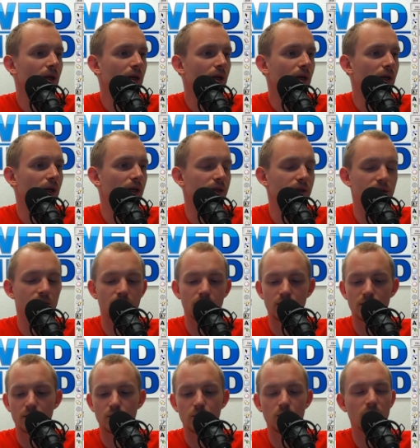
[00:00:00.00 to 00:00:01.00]
And
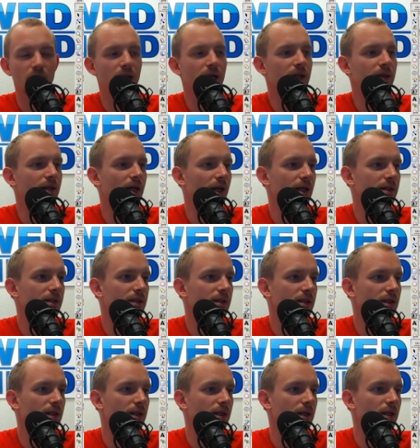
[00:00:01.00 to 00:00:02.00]
the way that
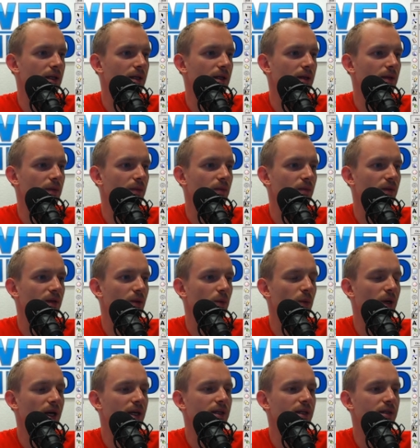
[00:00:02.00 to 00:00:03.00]

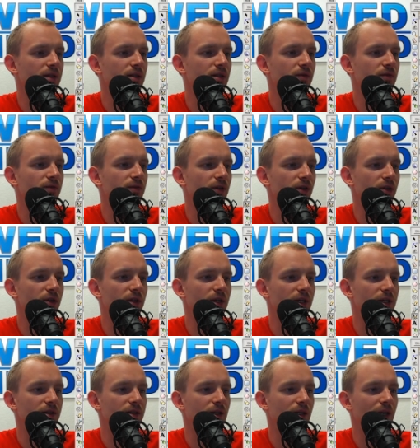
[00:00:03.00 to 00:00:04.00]
deferred
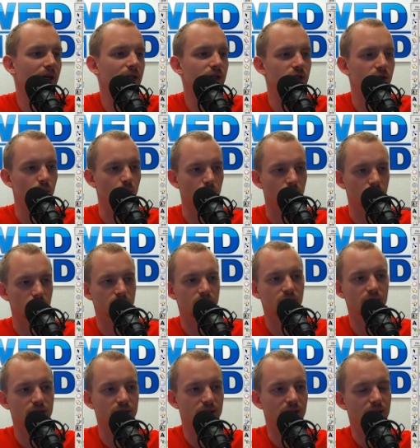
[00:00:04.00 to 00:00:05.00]
cancellation works
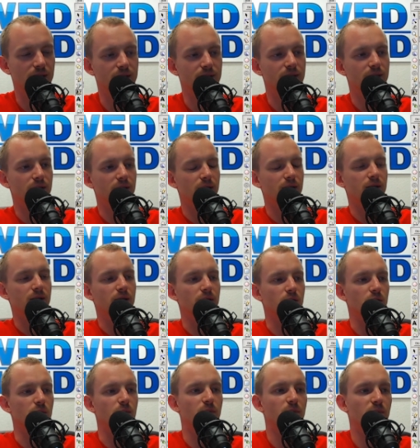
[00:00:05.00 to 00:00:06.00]
is that
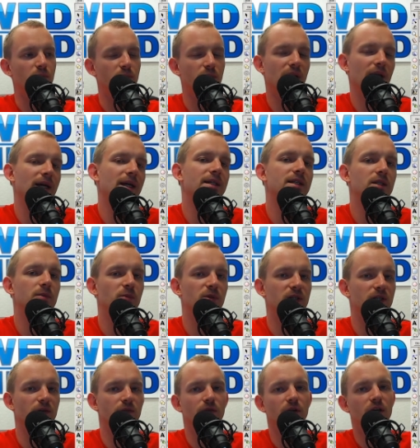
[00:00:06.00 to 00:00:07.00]
you place
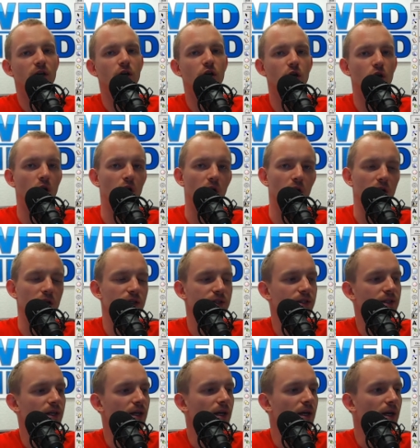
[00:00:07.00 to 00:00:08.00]
specific
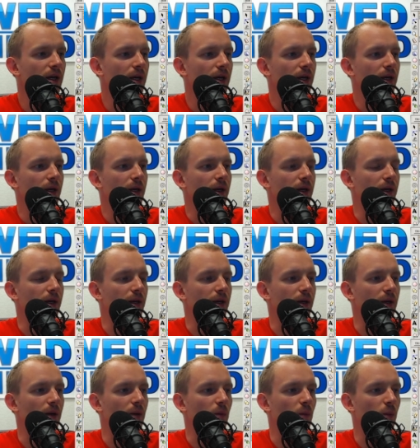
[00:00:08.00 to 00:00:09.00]
calls
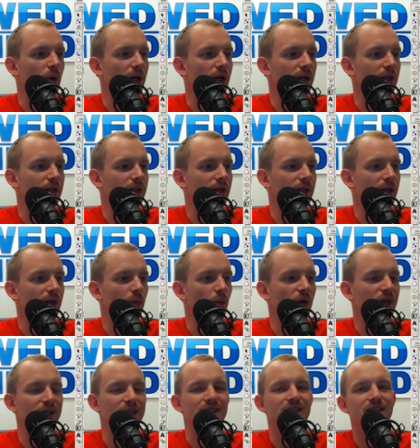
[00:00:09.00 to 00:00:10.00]
when
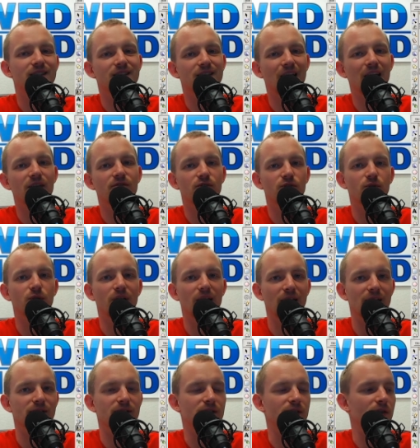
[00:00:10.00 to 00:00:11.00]
it's safe to
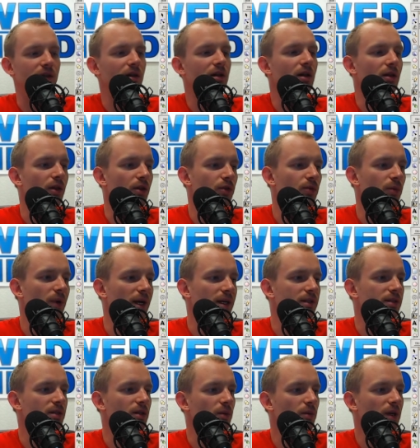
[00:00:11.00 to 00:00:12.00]
cancel the
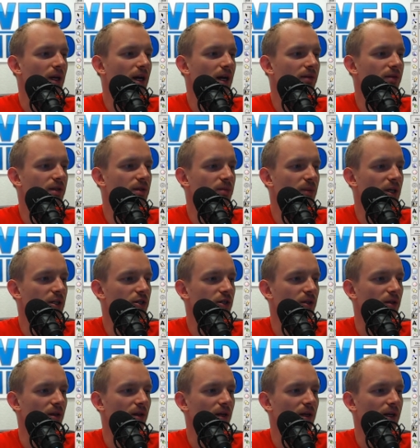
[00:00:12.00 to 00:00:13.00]
thread. So we have a
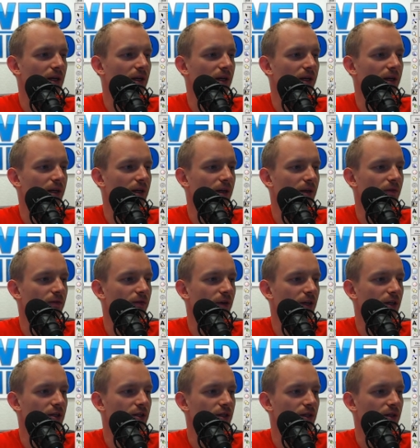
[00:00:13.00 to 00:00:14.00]
special
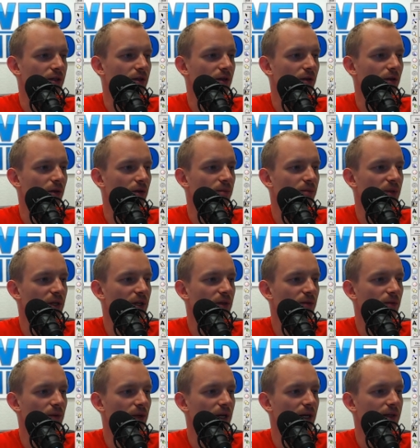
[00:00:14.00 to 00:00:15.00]
function called
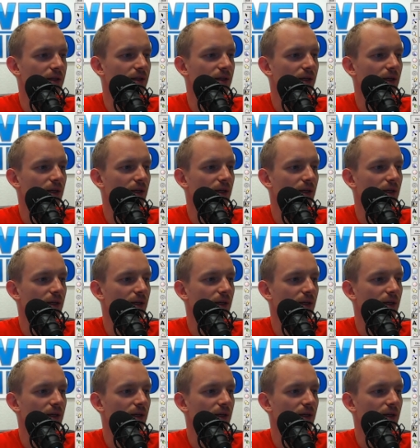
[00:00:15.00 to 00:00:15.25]
pthread